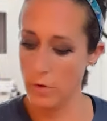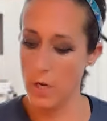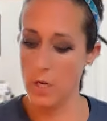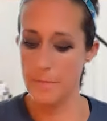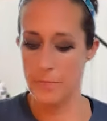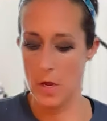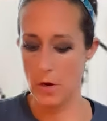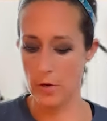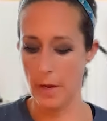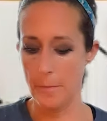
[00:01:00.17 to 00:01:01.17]
ready.
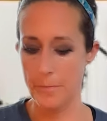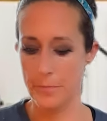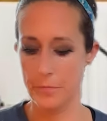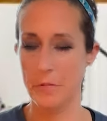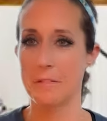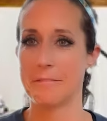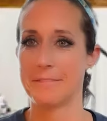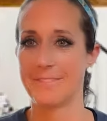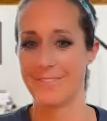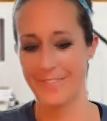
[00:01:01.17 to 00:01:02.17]
Okay.
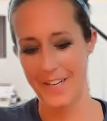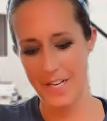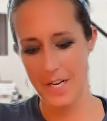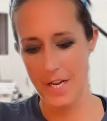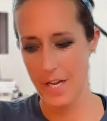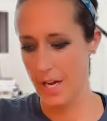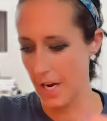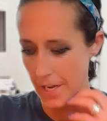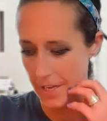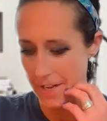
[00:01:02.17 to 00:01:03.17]

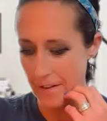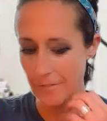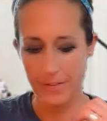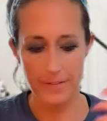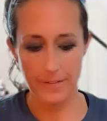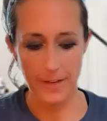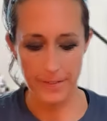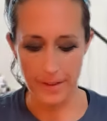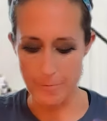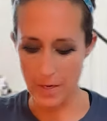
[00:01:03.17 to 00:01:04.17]
I didn't even cut
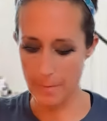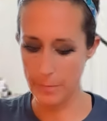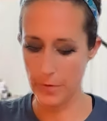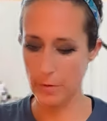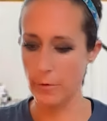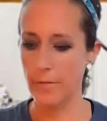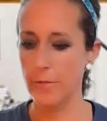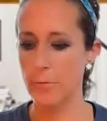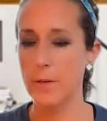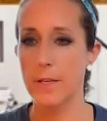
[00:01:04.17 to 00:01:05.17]
them yet. We have
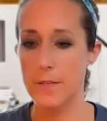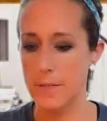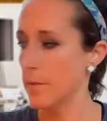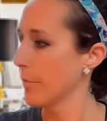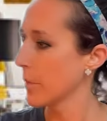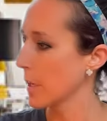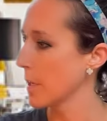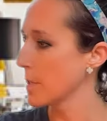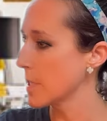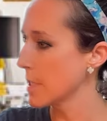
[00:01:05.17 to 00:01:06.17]
the wheel. Let
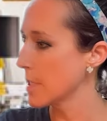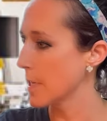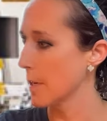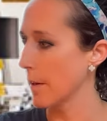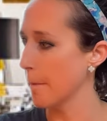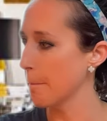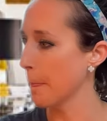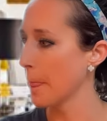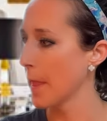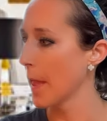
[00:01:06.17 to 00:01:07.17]
me see these. Okay.
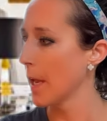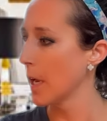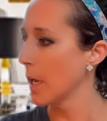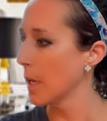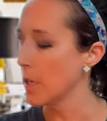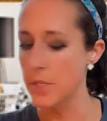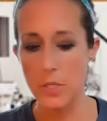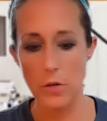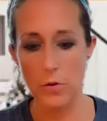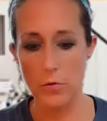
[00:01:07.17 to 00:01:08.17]

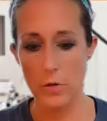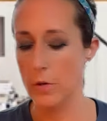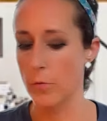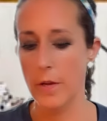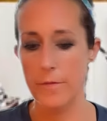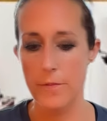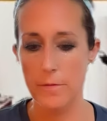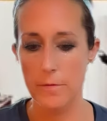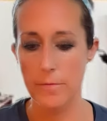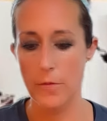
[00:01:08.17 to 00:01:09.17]
So we have
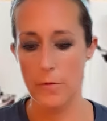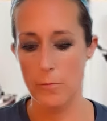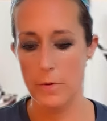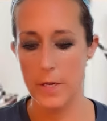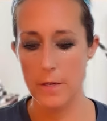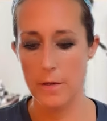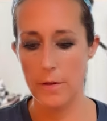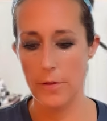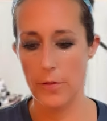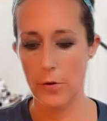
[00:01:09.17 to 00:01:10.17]
the
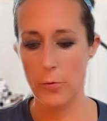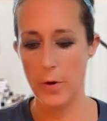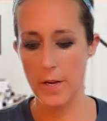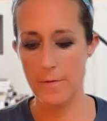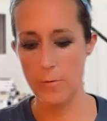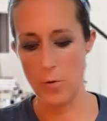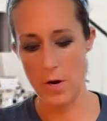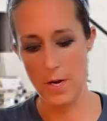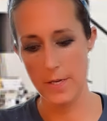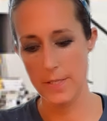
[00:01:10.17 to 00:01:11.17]
wheel, the Queen of
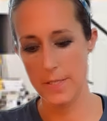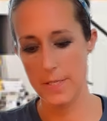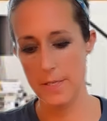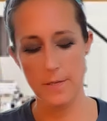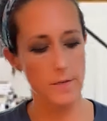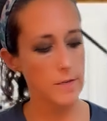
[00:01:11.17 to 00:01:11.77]
Wands.